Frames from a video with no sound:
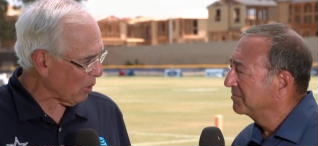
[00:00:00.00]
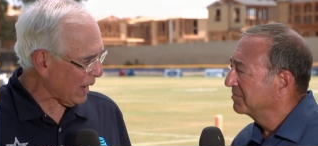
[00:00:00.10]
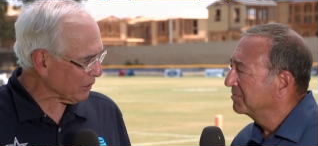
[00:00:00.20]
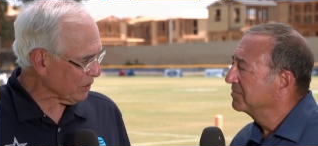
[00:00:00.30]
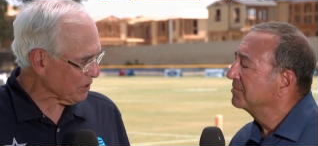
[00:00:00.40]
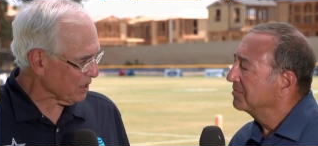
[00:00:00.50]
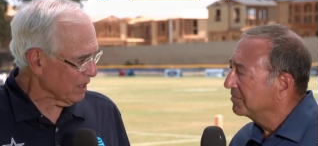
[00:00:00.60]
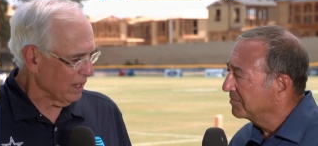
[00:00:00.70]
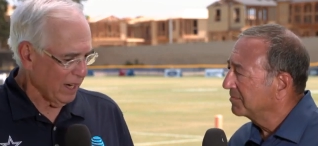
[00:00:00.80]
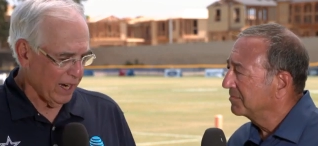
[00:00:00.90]

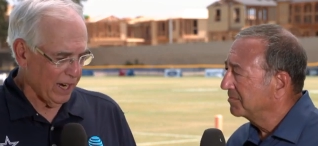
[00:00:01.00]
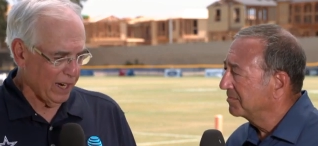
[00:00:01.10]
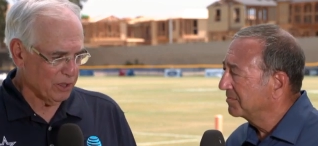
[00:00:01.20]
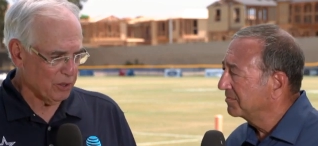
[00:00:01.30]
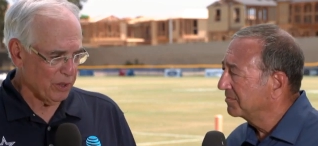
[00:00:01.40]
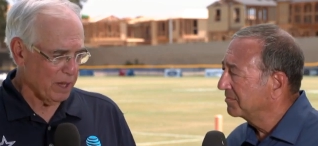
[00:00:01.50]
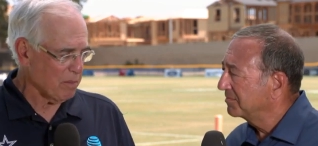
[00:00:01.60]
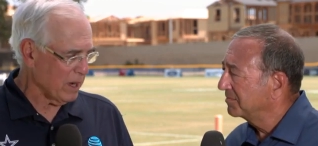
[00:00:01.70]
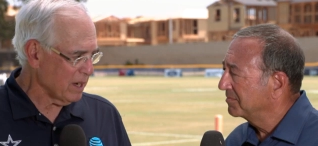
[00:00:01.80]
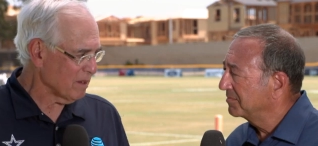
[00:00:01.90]
Speaker 1: practice, and, and, so
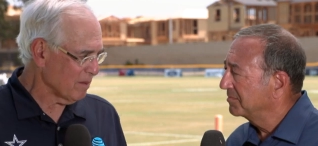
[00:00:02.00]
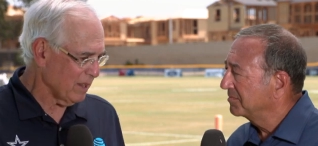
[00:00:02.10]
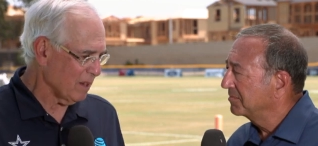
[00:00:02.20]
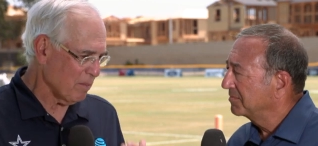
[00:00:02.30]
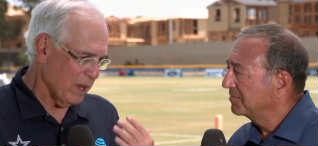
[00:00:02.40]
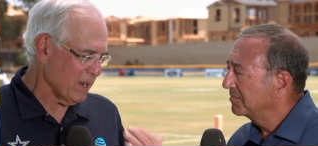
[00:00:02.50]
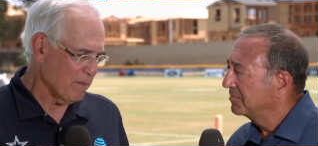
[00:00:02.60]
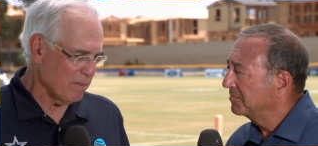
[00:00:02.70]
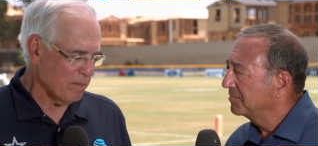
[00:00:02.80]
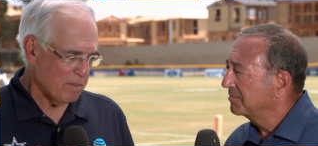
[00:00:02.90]
that may that
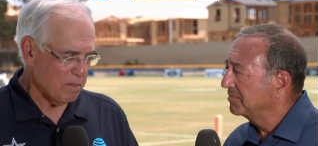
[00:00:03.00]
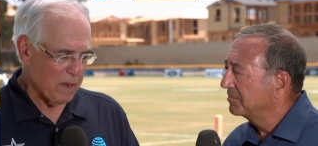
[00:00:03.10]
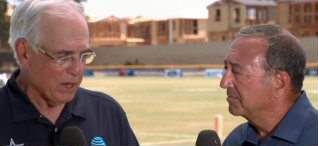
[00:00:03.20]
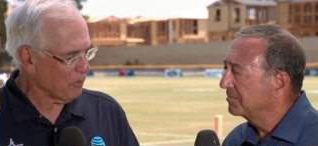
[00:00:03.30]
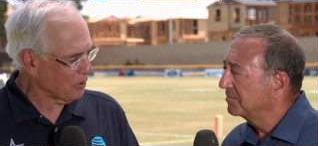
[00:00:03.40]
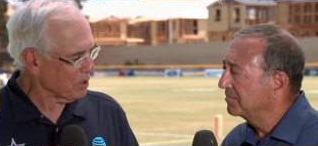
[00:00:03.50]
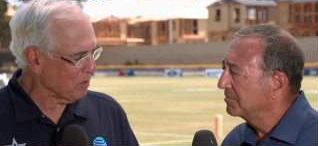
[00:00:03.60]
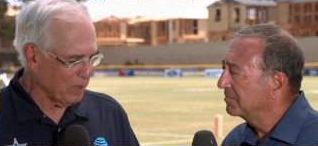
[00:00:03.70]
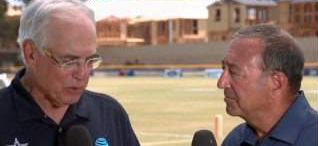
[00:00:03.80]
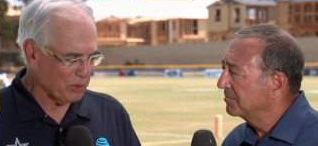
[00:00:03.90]
may make for
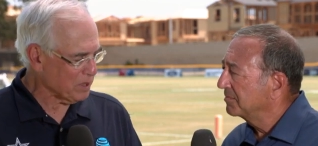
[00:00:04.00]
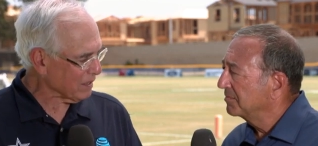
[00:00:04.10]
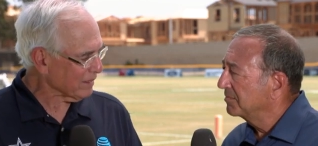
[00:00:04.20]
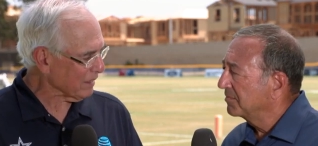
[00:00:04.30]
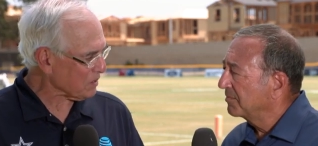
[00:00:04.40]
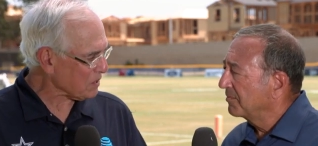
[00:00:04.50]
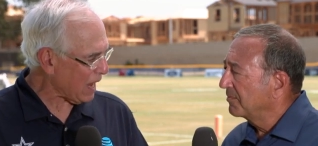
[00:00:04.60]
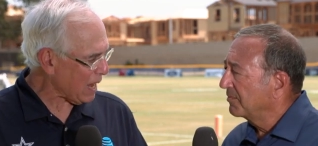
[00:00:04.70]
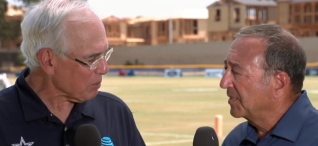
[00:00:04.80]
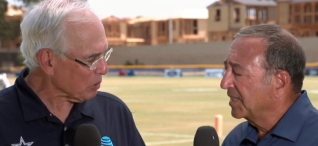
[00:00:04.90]
some interesting things
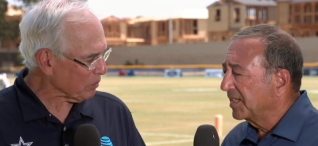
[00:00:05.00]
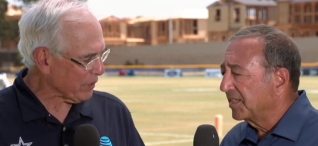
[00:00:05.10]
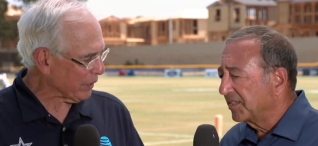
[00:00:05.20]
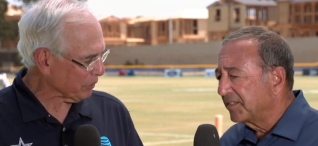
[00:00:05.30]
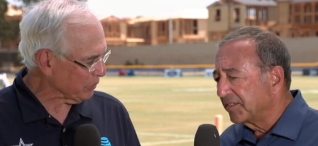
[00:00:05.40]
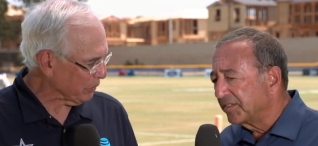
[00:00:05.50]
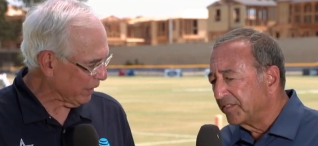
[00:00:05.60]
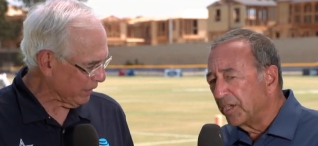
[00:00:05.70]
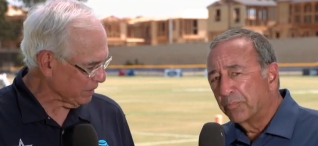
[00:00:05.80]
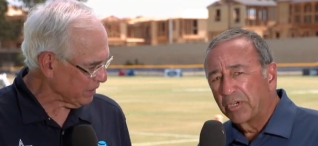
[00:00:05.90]
to happen over the next
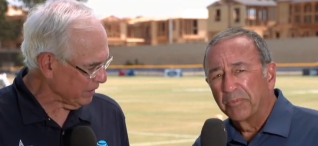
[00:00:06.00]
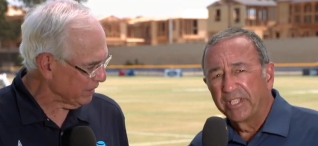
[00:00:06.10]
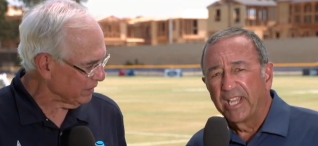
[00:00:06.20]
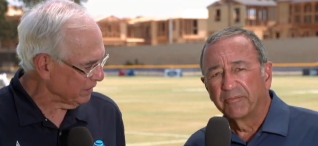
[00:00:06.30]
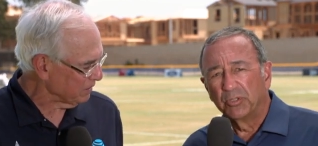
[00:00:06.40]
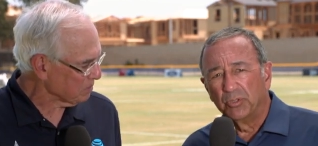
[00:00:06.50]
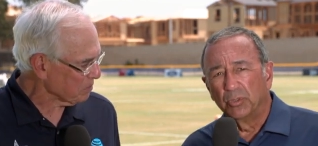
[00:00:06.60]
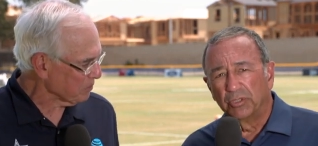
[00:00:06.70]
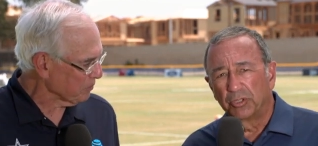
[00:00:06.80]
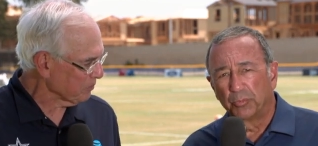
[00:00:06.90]
few days. They'll
Speaker 2: probably have to
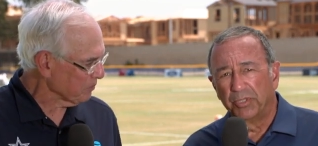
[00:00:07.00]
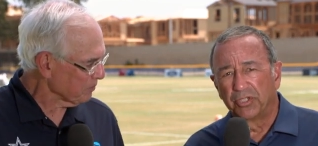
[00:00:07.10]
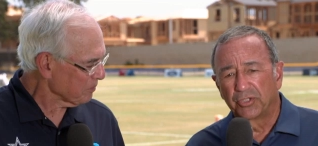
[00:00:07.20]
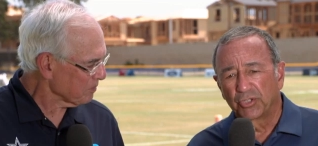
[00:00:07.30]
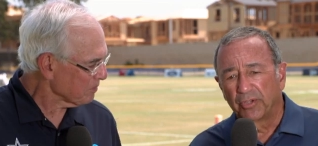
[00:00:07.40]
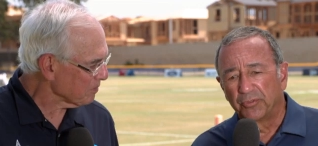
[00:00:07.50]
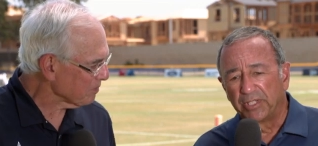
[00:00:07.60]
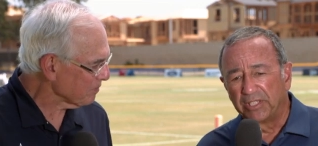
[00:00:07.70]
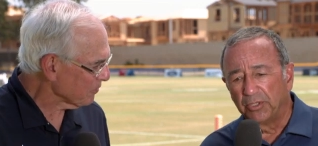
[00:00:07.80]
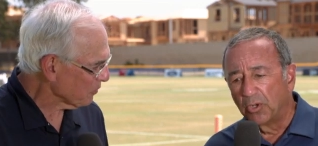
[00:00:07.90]
do a little bit of
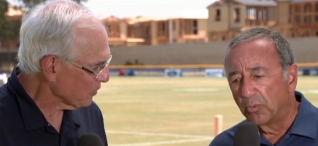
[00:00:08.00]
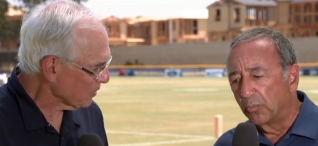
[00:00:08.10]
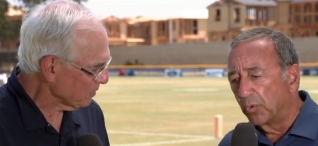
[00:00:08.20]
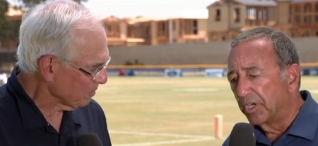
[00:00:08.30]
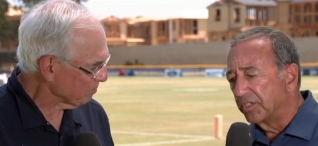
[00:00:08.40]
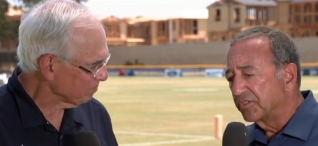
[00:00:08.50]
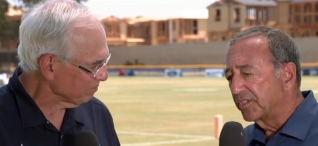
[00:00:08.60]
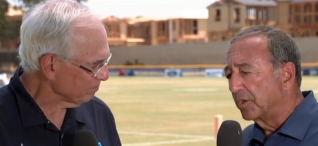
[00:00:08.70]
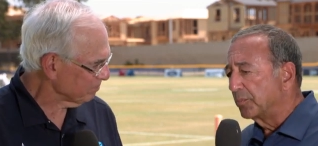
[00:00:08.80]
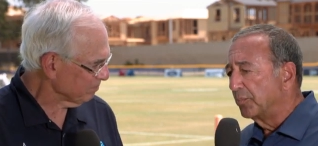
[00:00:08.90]
shuffling. You don't want to
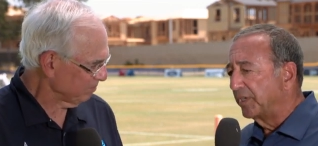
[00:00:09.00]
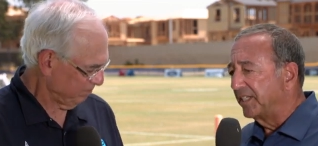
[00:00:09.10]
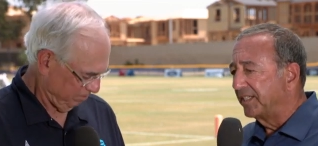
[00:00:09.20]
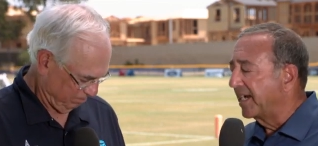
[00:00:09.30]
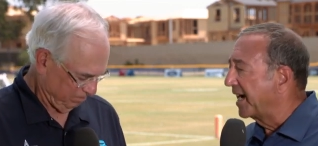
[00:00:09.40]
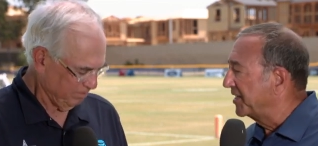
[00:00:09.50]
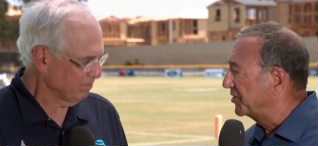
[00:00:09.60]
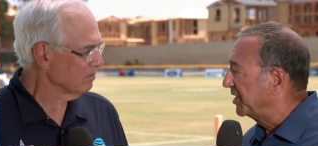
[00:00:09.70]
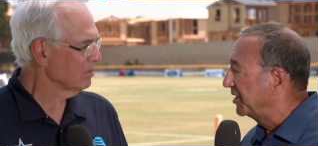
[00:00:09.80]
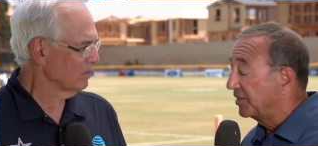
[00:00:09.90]
start bringing
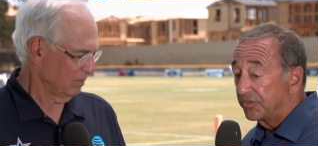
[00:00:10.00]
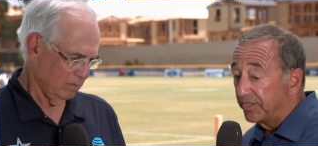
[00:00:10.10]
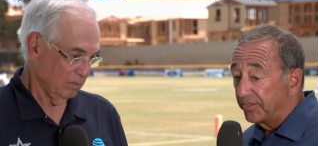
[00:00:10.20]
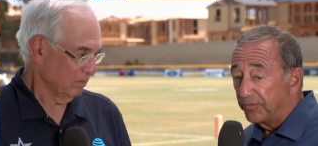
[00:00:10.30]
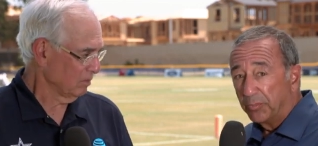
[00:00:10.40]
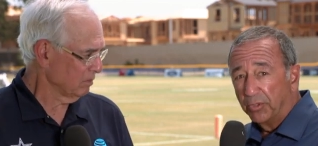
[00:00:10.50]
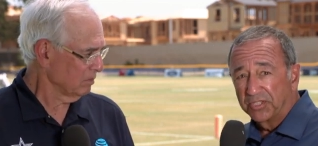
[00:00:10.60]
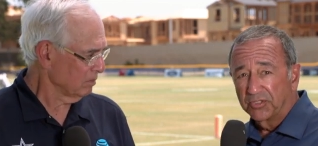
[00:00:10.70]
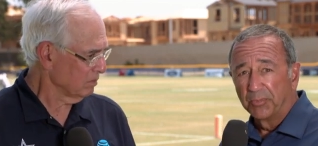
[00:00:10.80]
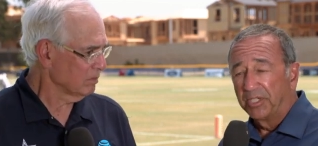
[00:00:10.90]
guys in because then if you
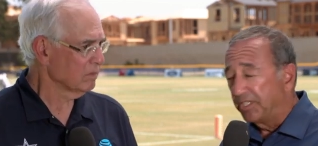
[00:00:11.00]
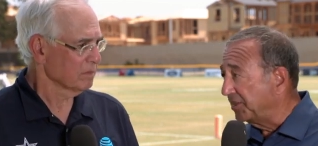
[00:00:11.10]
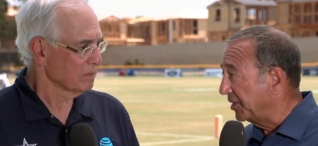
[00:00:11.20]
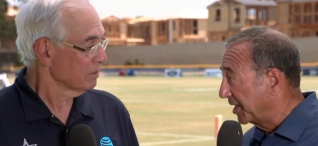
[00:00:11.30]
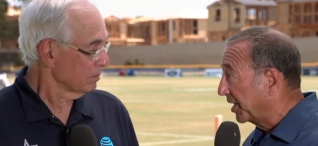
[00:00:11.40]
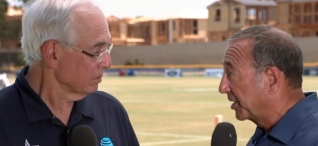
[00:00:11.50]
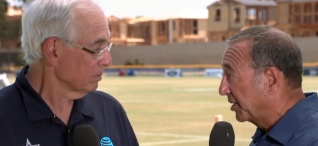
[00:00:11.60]
bring somebody in, you got to